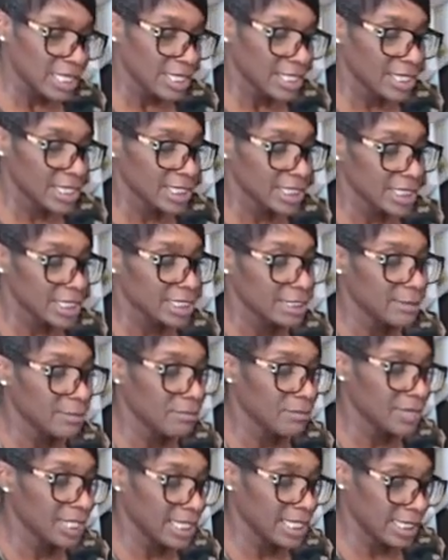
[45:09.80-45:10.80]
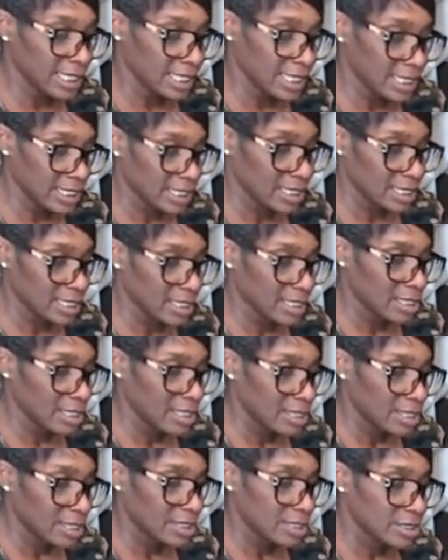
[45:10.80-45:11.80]
This is the me.
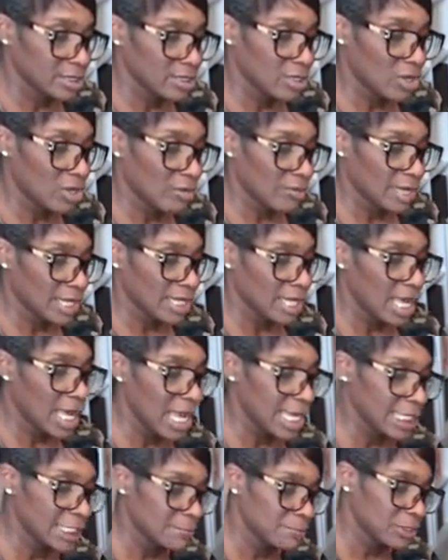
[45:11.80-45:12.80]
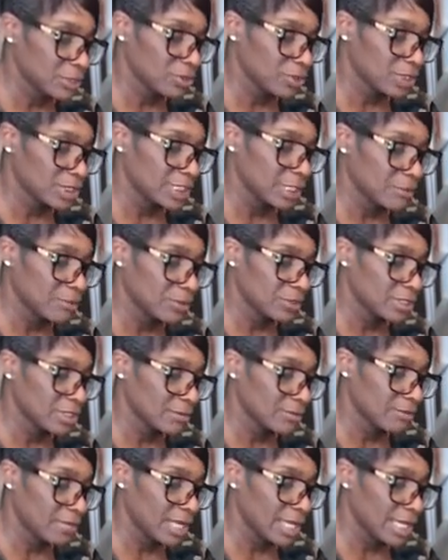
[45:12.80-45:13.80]
So my highest picture, because I put
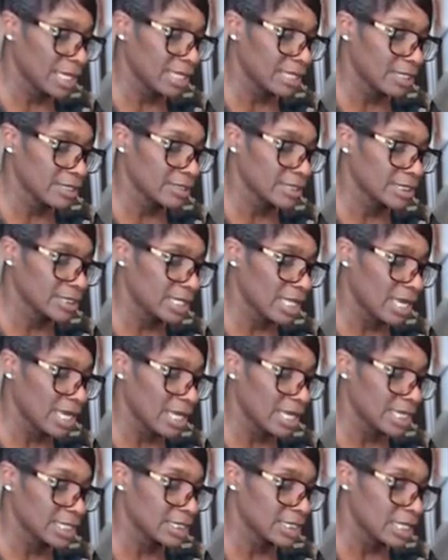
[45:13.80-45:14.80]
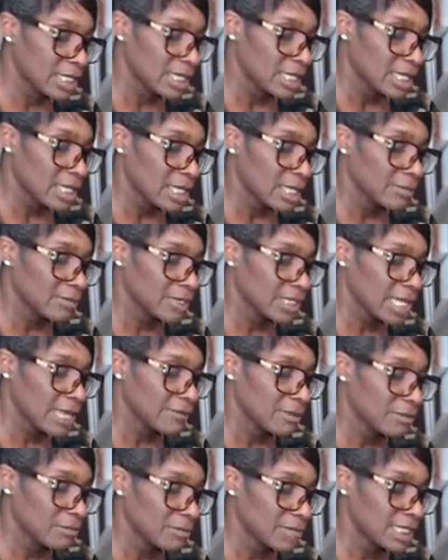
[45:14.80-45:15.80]
them by size, I'm going to
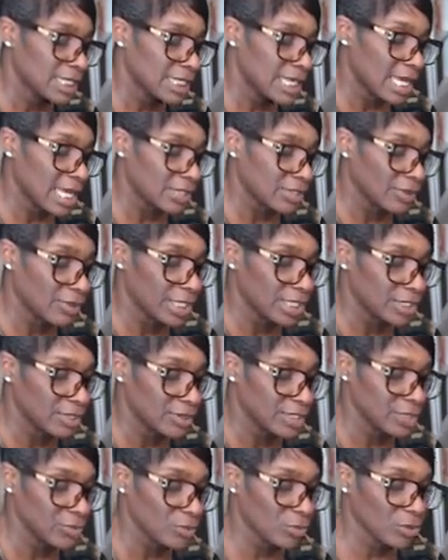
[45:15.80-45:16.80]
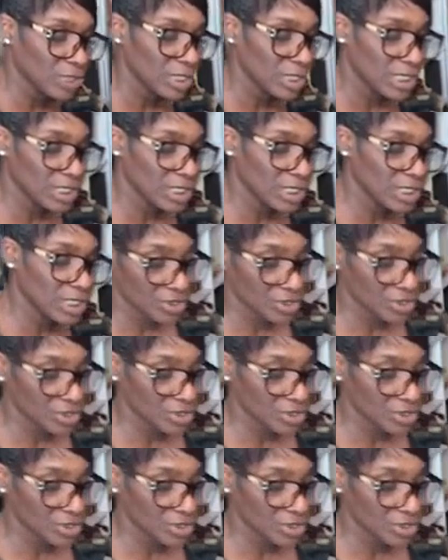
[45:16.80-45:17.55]
have the me category. You can redo the